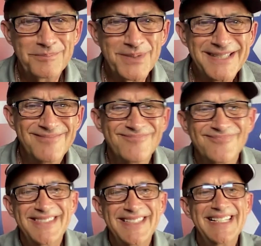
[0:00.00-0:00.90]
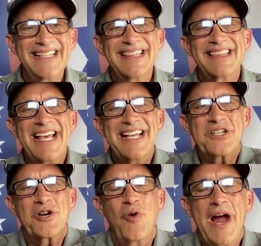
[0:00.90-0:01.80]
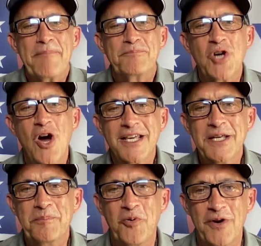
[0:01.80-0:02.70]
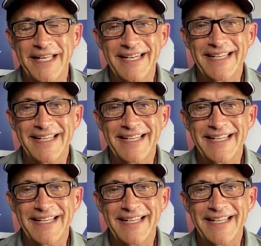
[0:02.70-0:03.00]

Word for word: But that's a crap talking point.